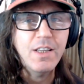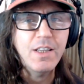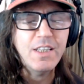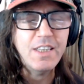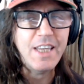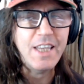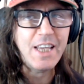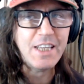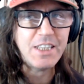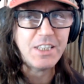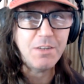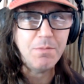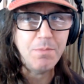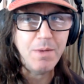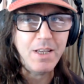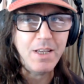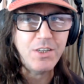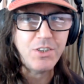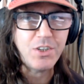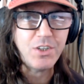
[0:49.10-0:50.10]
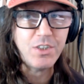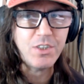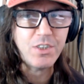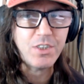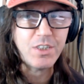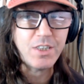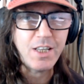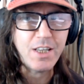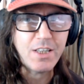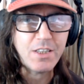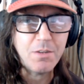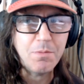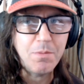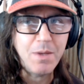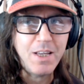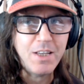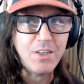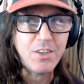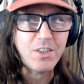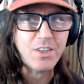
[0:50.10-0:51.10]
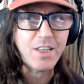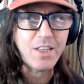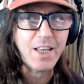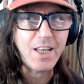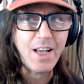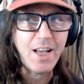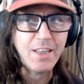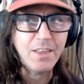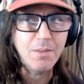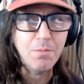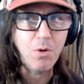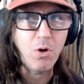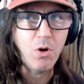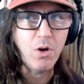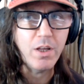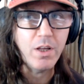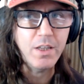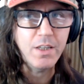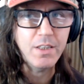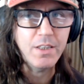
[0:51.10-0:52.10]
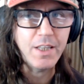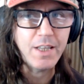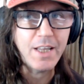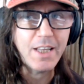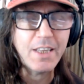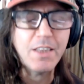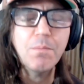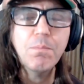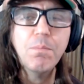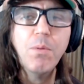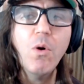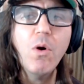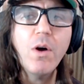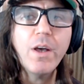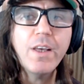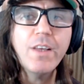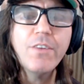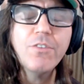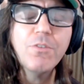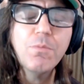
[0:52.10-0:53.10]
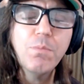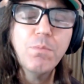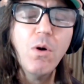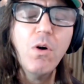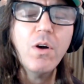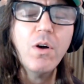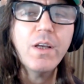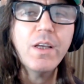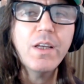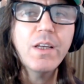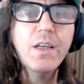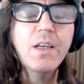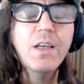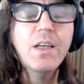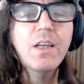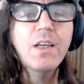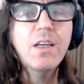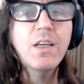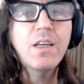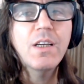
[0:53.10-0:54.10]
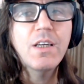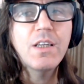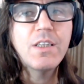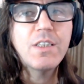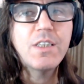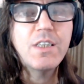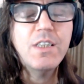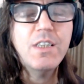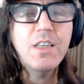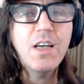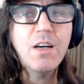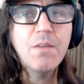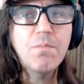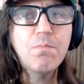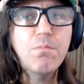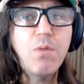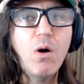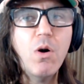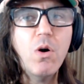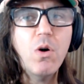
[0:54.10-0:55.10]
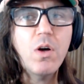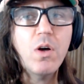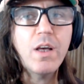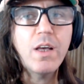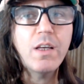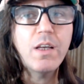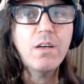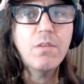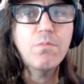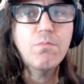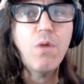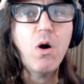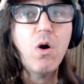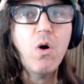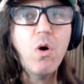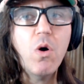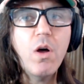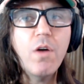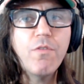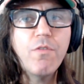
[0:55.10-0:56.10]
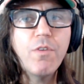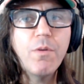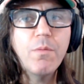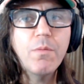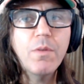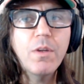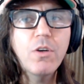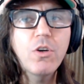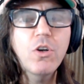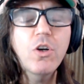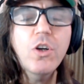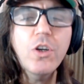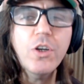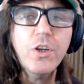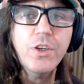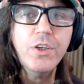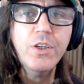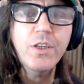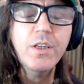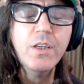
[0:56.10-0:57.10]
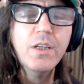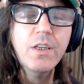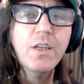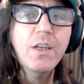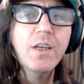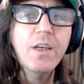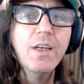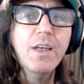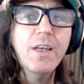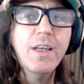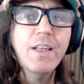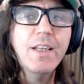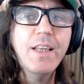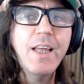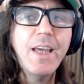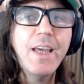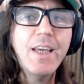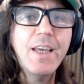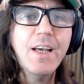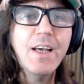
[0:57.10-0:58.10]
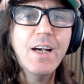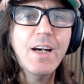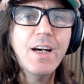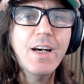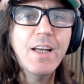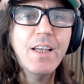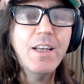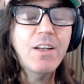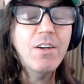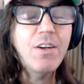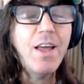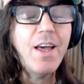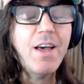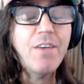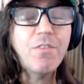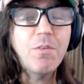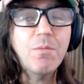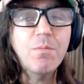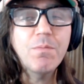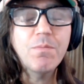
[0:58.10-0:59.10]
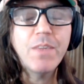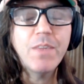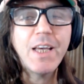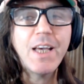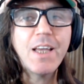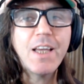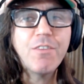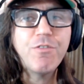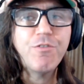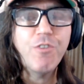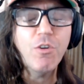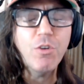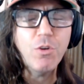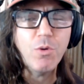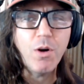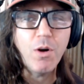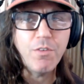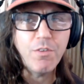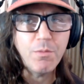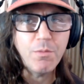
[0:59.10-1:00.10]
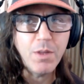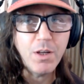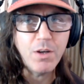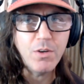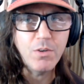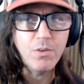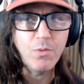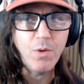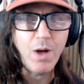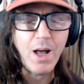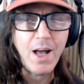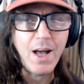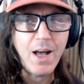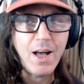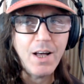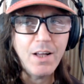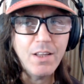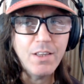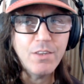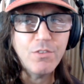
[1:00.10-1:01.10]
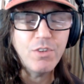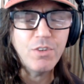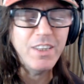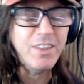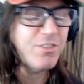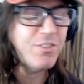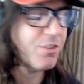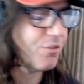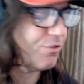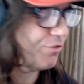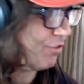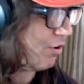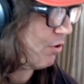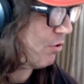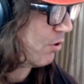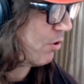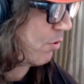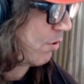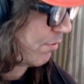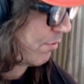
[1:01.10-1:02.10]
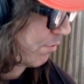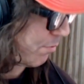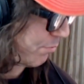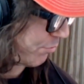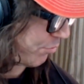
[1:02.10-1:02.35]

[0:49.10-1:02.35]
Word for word: Tessa Majors. Tessa Majors, they got the boy. They got the boy. He's a boy. He's a young boy, young boy from the hood. They, uh, they don't have him. They got a photo of him, though. Wow, they released a photo of him.